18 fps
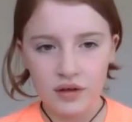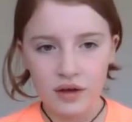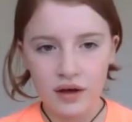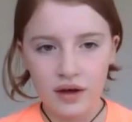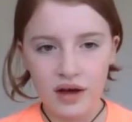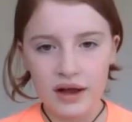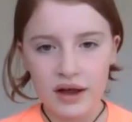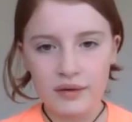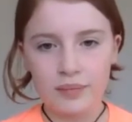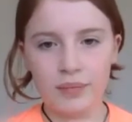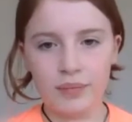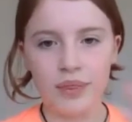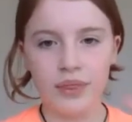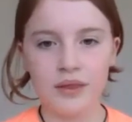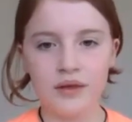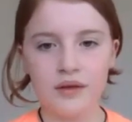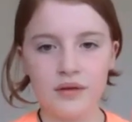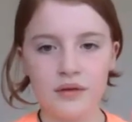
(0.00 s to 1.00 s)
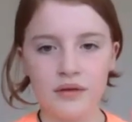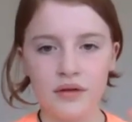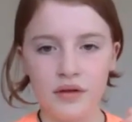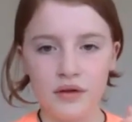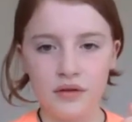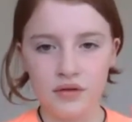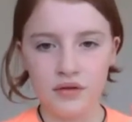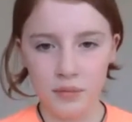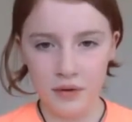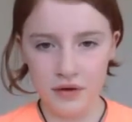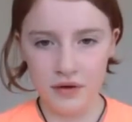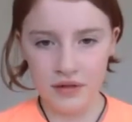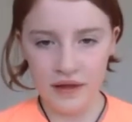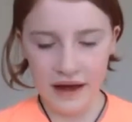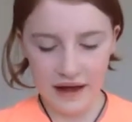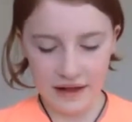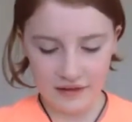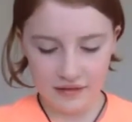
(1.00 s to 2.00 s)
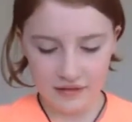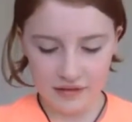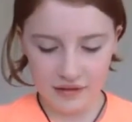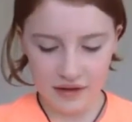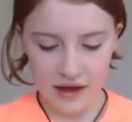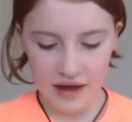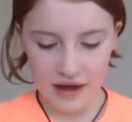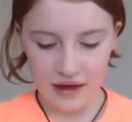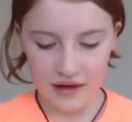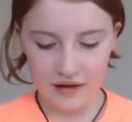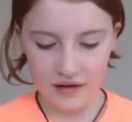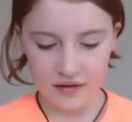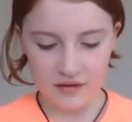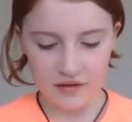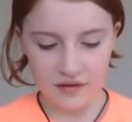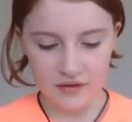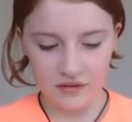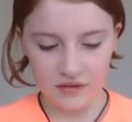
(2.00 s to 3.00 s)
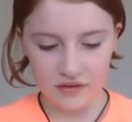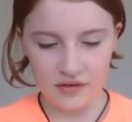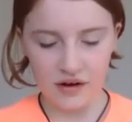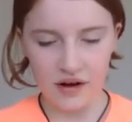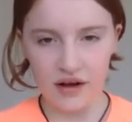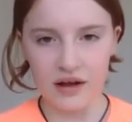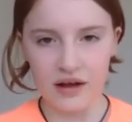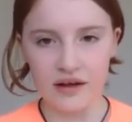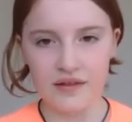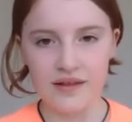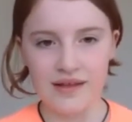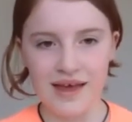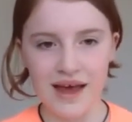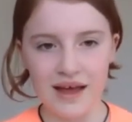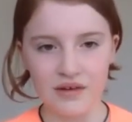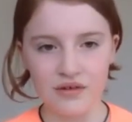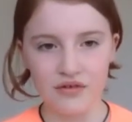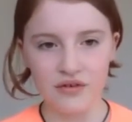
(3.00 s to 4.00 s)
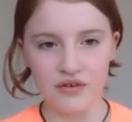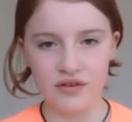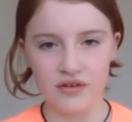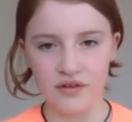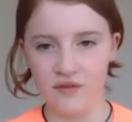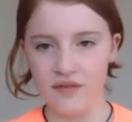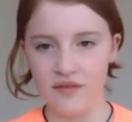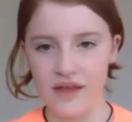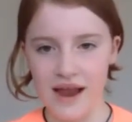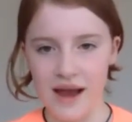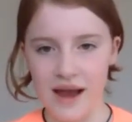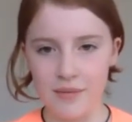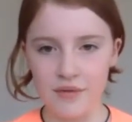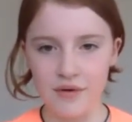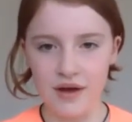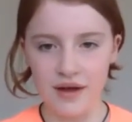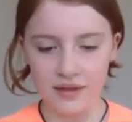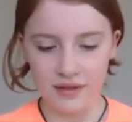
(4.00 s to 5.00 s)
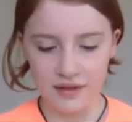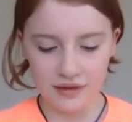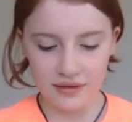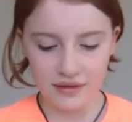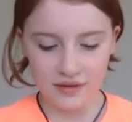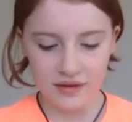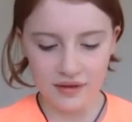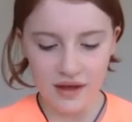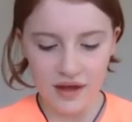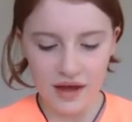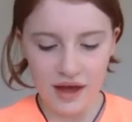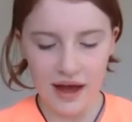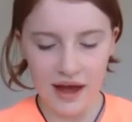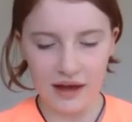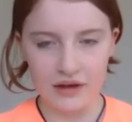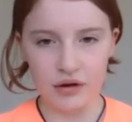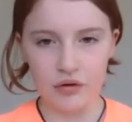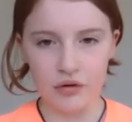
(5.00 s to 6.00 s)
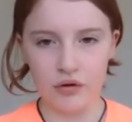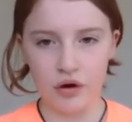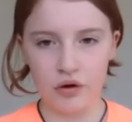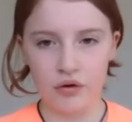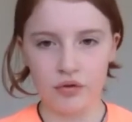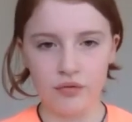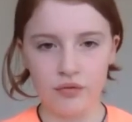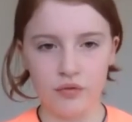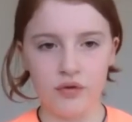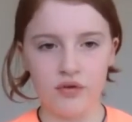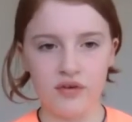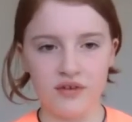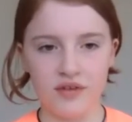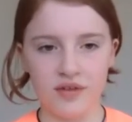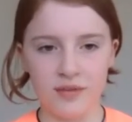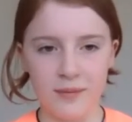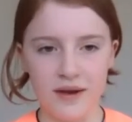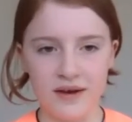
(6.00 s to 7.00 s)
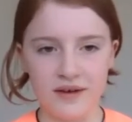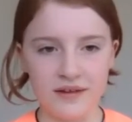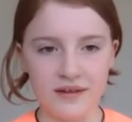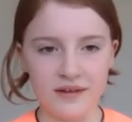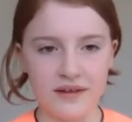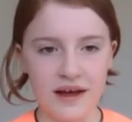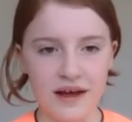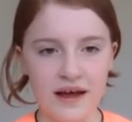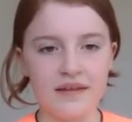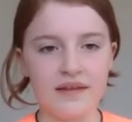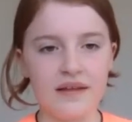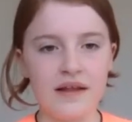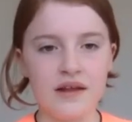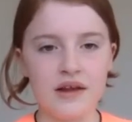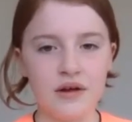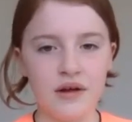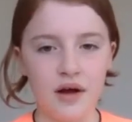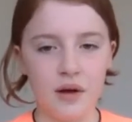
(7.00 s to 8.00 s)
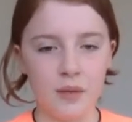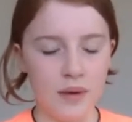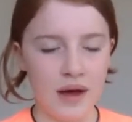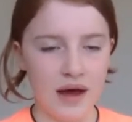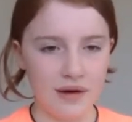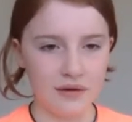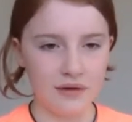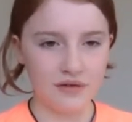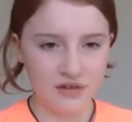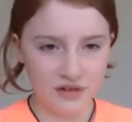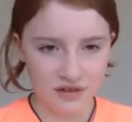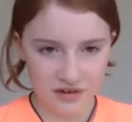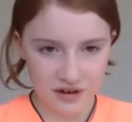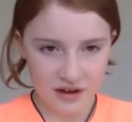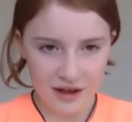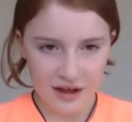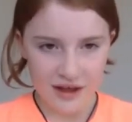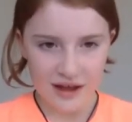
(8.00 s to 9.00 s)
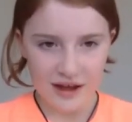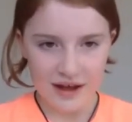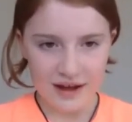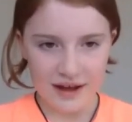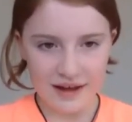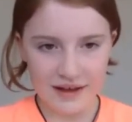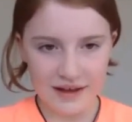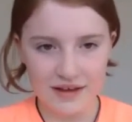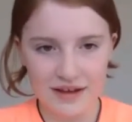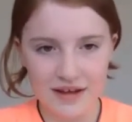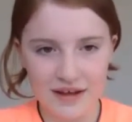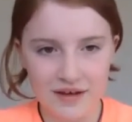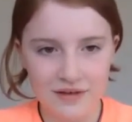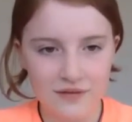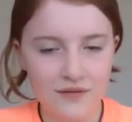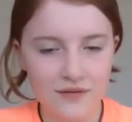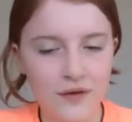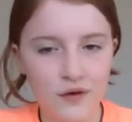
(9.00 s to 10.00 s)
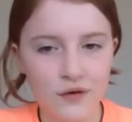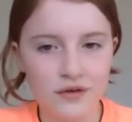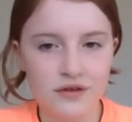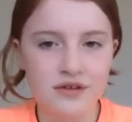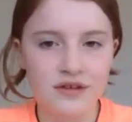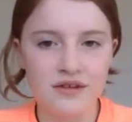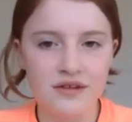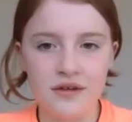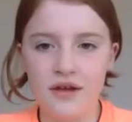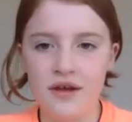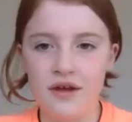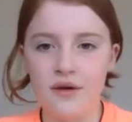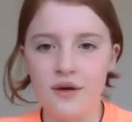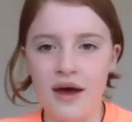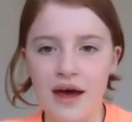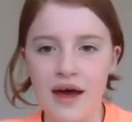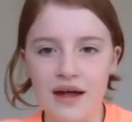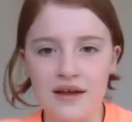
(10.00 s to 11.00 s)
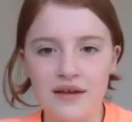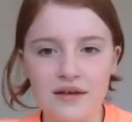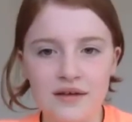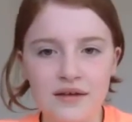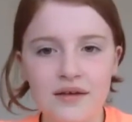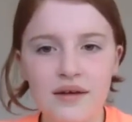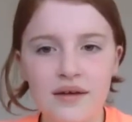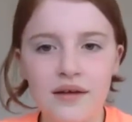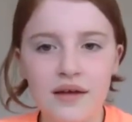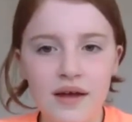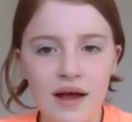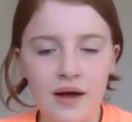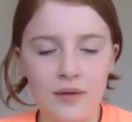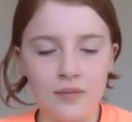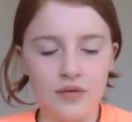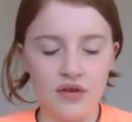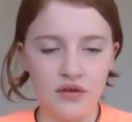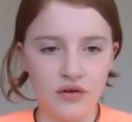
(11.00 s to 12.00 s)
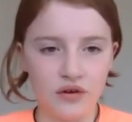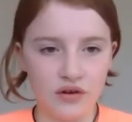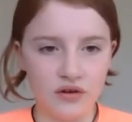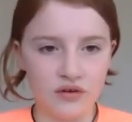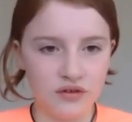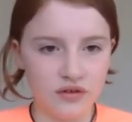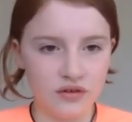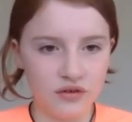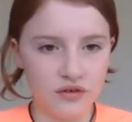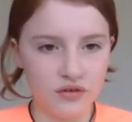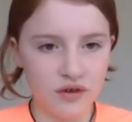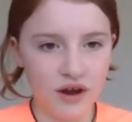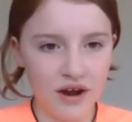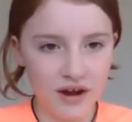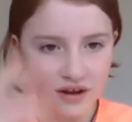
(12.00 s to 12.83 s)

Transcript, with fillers: um, use both hands and start at the entrance of the labyrinths, and you go through to the middle, and then you come out, and it focuses you and helps you to concentrate.